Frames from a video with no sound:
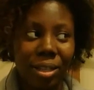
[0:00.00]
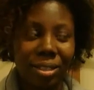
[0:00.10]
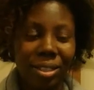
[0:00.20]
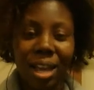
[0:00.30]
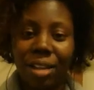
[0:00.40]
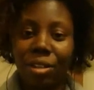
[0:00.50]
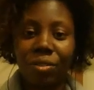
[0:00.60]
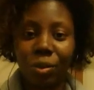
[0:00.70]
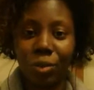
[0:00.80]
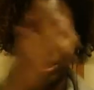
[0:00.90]
That's kind
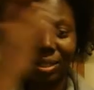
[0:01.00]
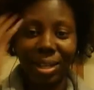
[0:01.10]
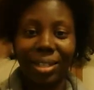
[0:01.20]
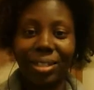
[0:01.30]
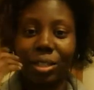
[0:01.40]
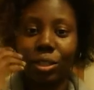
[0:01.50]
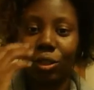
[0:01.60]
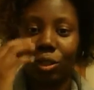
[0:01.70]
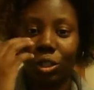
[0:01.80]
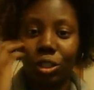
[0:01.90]
of the reason I
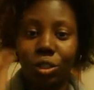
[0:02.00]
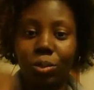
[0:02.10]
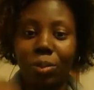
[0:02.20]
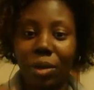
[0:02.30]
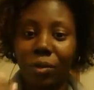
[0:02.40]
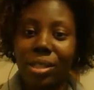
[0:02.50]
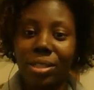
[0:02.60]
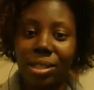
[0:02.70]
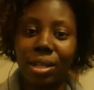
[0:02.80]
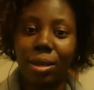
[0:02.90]
continue to do my
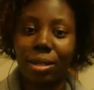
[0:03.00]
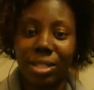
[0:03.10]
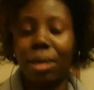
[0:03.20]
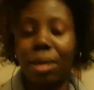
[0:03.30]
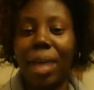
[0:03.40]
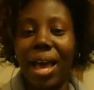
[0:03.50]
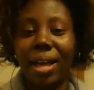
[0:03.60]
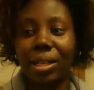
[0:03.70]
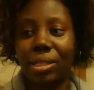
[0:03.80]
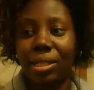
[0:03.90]
rustic denim
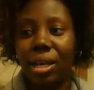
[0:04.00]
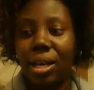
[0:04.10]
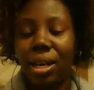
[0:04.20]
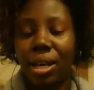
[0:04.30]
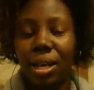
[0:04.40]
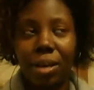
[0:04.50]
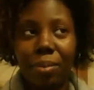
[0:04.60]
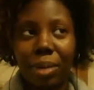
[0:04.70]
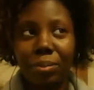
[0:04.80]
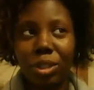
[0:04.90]
bags.
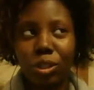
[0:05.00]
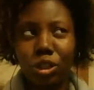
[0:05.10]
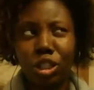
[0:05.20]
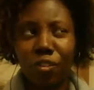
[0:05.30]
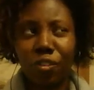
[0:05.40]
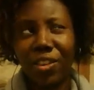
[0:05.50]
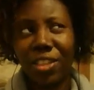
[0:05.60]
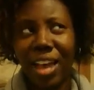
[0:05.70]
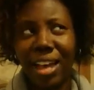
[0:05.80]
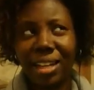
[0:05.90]
I'm searching
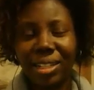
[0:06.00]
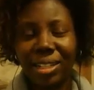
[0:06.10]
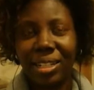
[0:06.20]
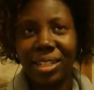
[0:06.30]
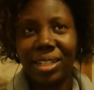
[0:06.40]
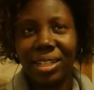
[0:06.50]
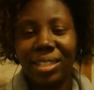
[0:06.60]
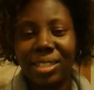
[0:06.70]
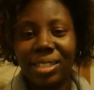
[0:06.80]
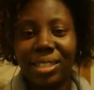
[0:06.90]
for that
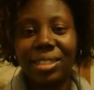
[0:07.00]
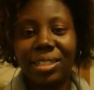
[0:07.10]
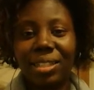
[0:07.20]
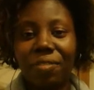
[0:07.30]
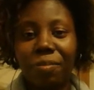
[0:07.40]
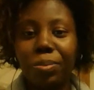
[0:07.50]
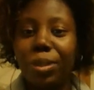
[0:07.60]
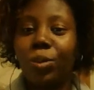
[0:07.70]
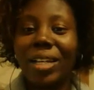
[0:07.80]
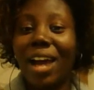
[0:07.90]
sense of
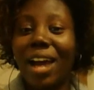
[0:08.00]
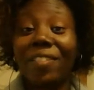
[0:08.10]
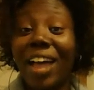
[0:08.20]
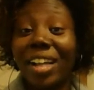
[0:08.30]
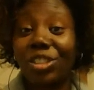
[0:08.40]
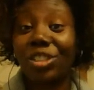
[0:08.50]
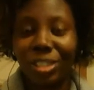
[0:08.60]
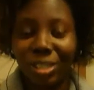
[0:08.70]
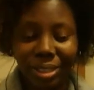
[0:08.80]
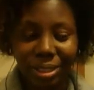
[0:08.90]
beauty out of
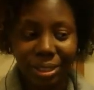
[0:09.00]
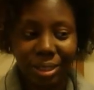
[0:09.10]
ashes